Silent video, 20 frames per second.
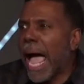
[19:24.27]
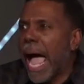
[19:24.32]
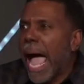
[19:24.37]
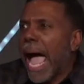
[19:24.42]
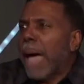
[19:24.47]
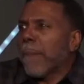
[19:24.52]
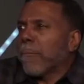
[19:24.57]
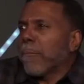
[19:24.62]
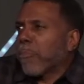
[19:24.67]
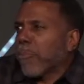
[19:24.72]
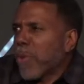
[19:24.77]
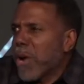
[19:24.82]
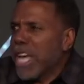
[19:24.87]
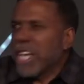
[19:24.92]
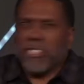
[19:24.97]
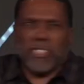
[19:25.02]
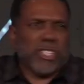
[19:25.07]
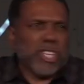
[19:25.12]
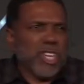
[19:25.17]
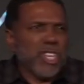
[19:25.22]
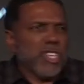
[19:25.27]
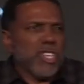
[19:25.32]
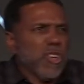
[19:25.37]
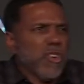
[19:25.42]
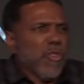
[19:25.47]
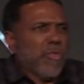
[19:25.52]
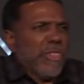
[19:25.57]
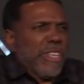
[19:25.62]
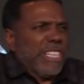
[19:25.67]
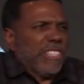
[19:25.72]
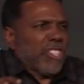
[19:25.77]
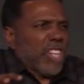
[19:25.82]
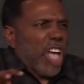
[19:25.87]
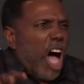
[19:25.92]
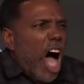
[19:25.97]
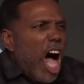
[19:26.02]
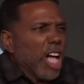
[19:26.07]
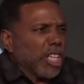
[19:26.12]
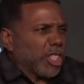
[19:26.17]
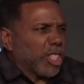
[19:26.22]
and bring to you this
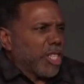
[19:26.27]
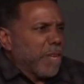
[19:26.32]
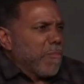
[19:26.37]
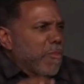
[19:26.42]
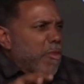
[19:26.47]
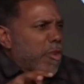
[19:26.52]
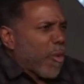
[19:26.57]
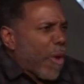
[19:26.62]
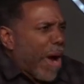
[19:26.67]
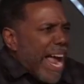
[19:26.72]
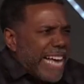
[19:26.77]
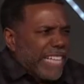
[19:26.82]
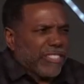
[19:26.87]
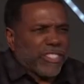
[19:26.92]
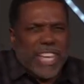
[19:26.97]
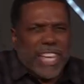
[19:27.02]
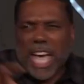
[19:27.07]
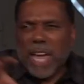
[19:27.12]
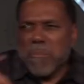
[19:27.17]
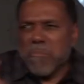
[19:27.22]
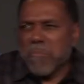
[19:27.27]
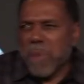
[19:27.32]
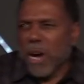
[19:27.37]
awesome grace and